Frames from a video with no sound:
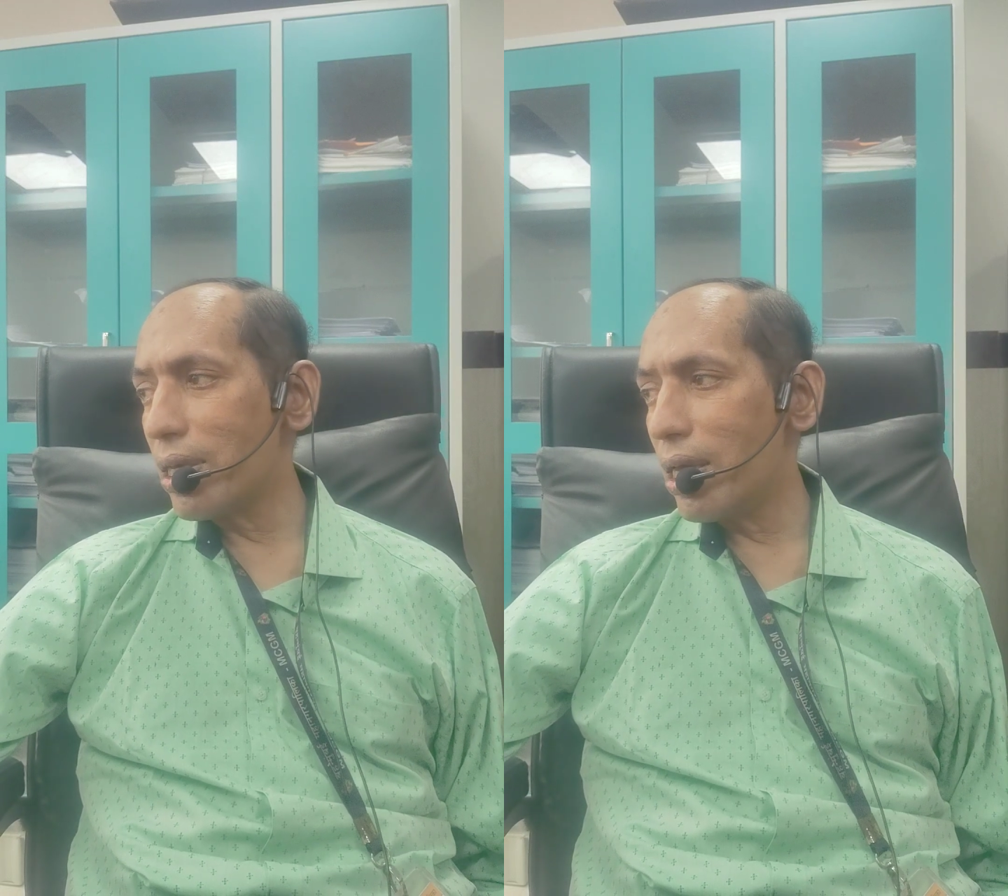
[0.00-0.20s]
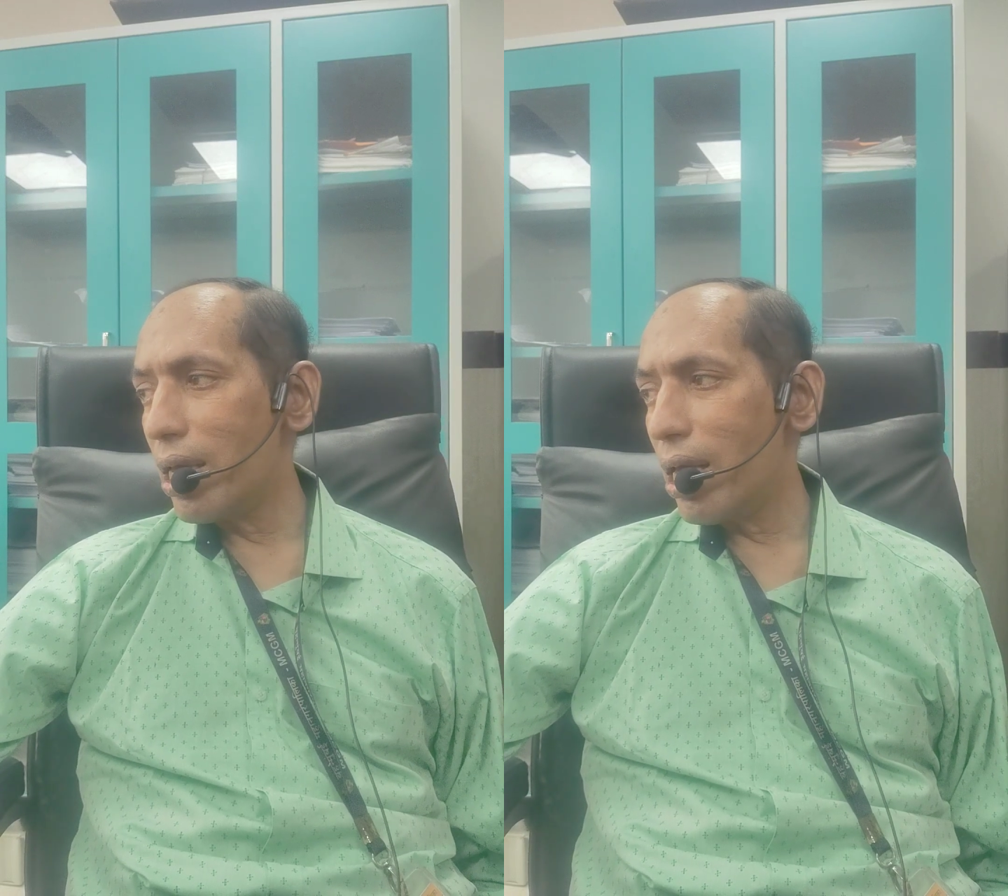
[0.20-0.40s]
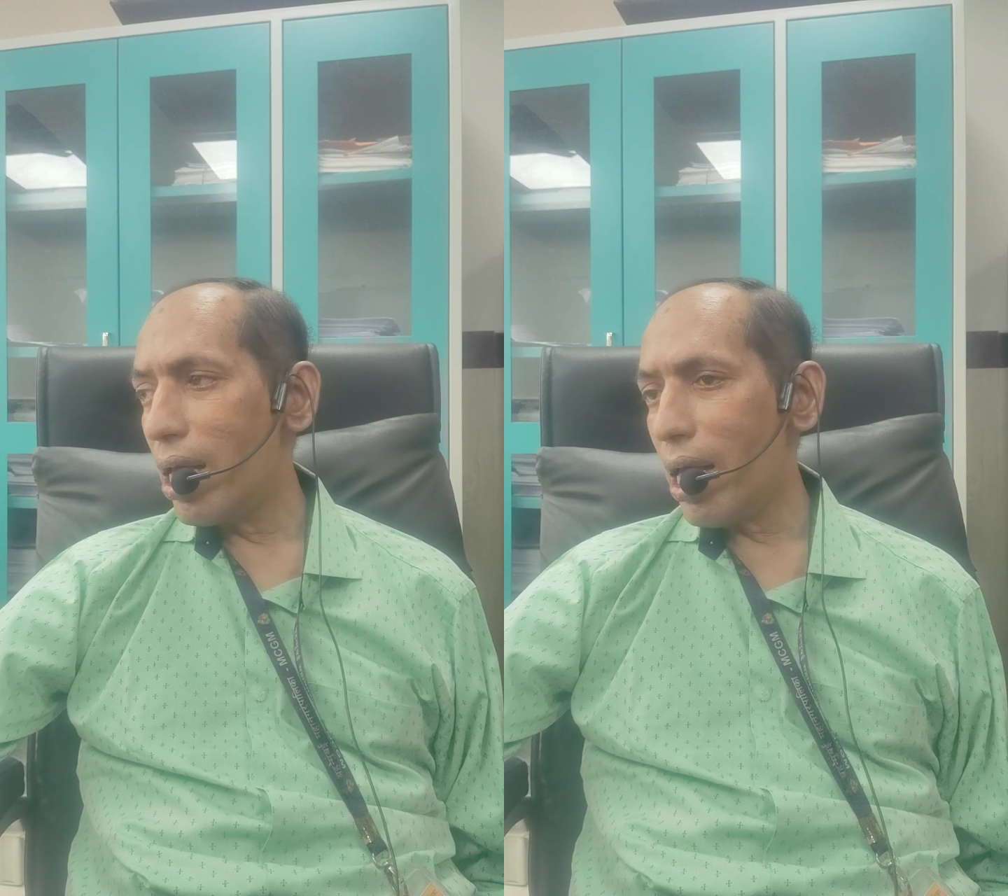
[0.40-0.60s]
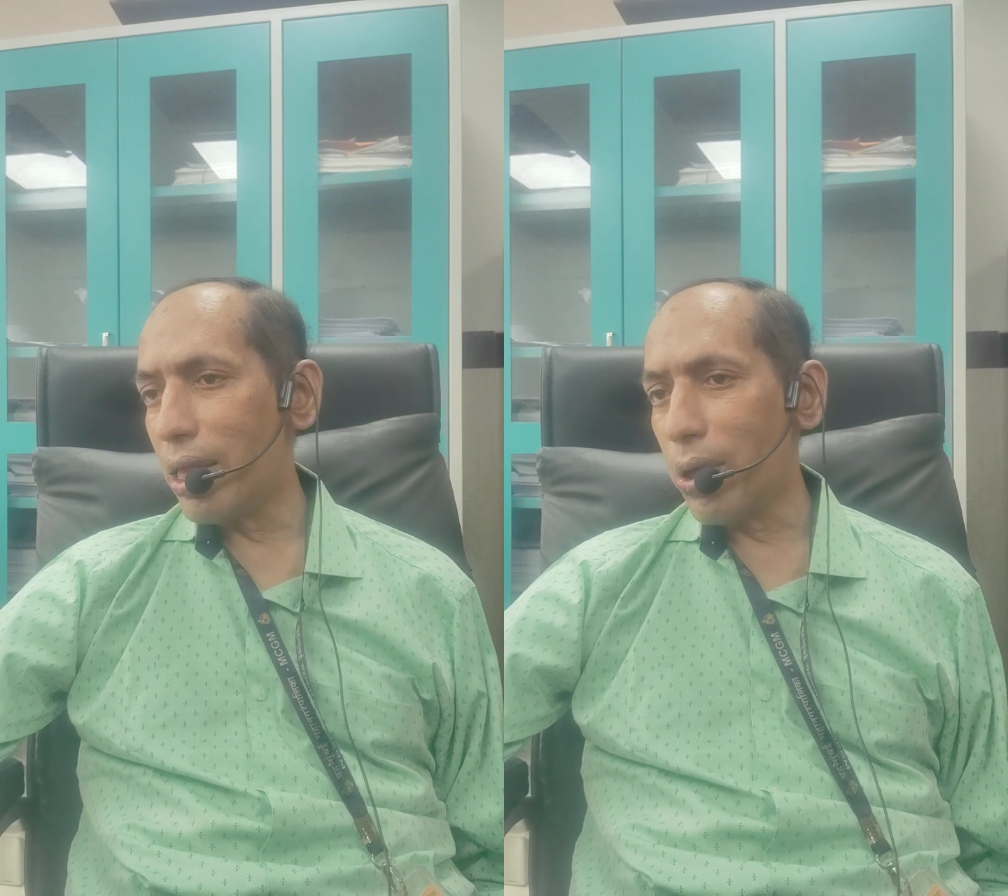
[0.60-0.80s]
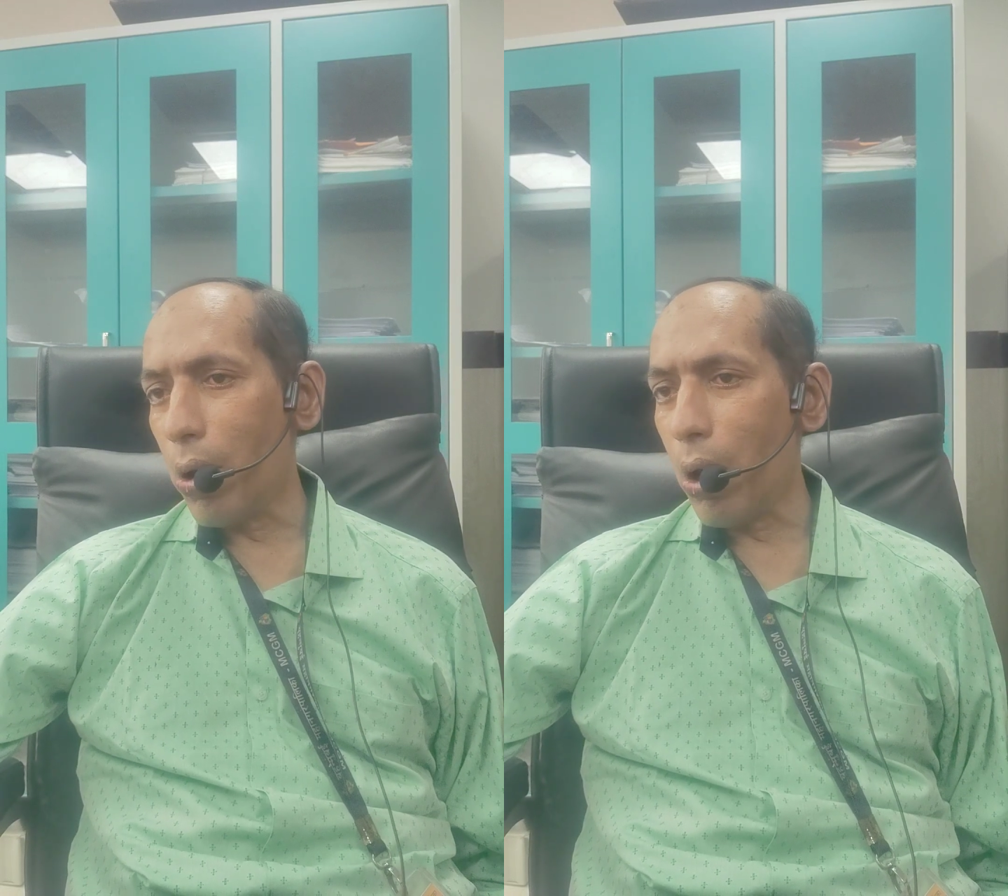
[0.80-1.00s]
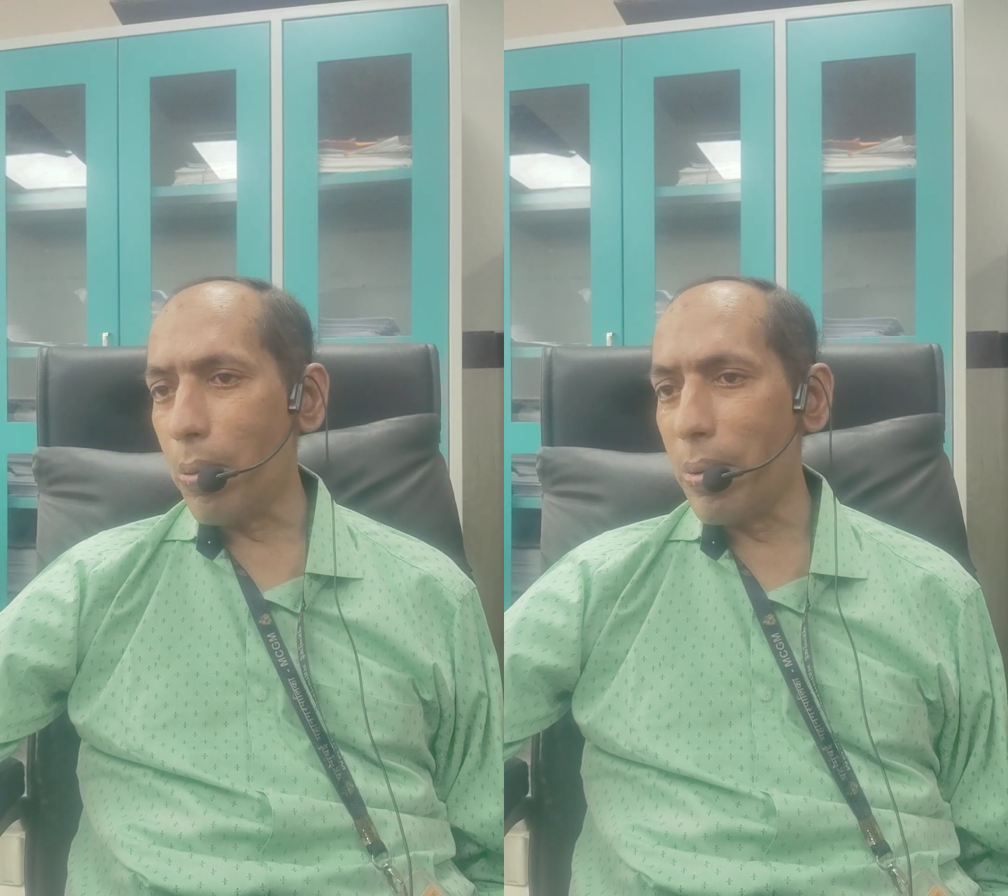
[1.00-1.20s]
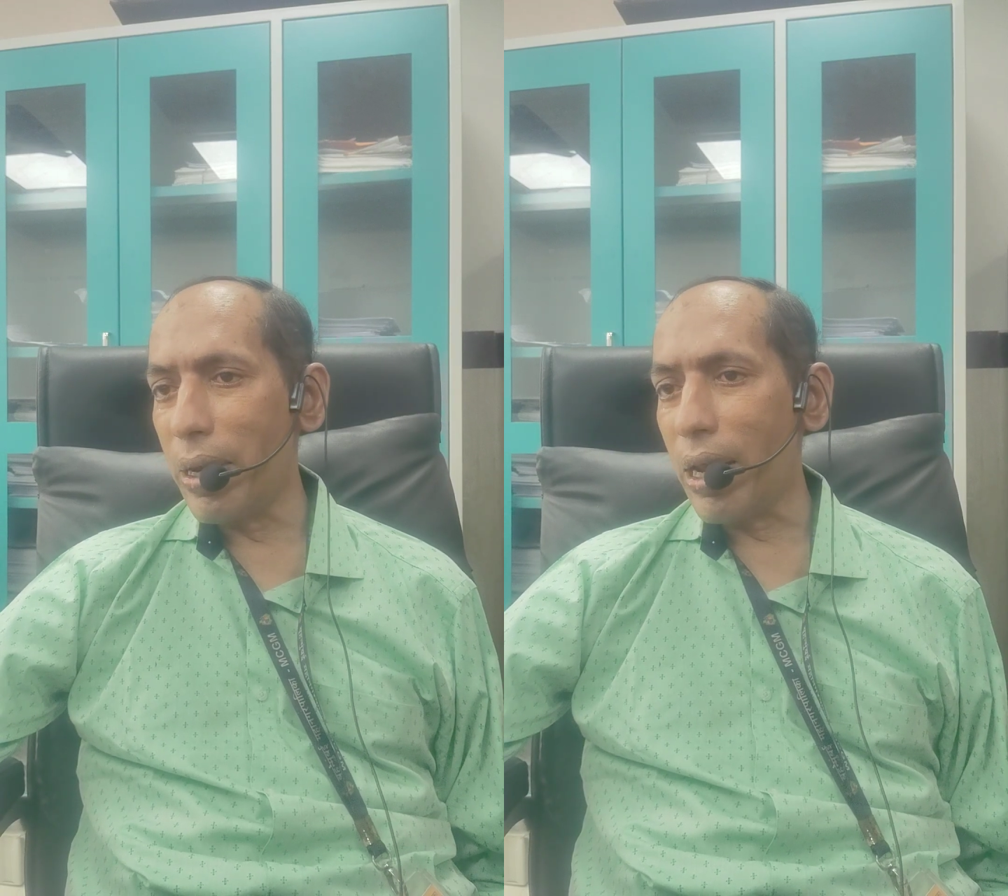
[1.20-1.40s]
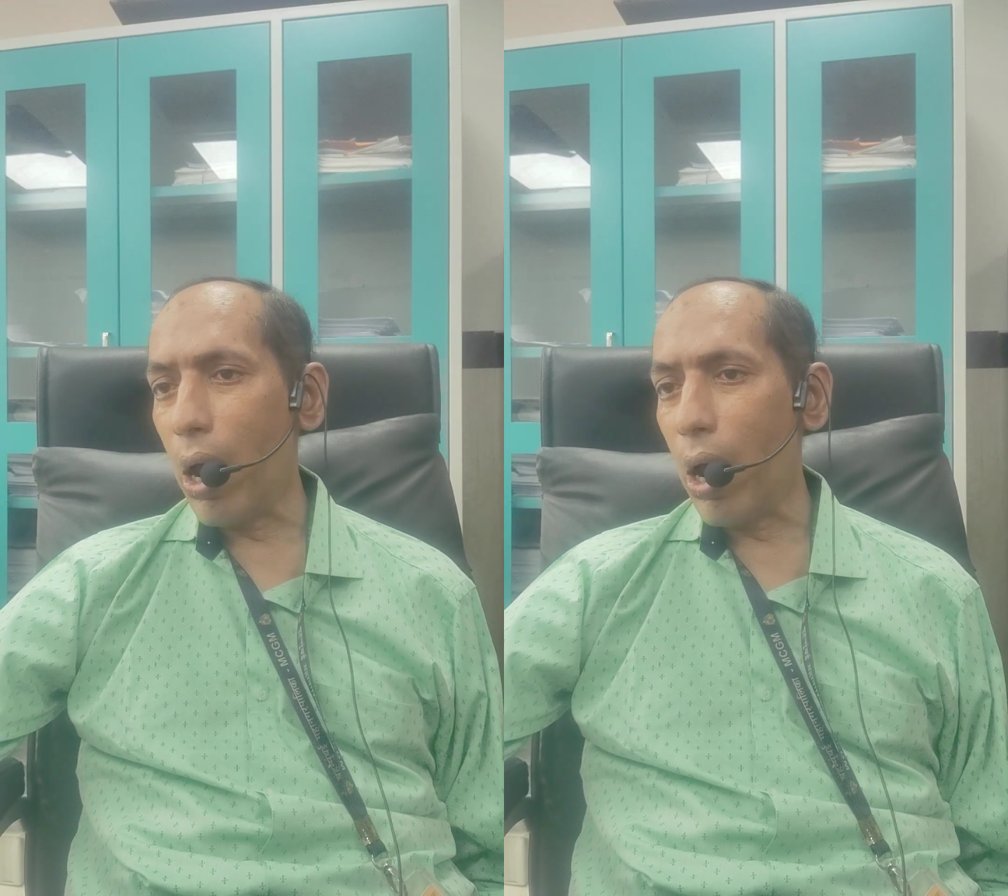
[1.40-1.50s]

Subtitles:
and they all beat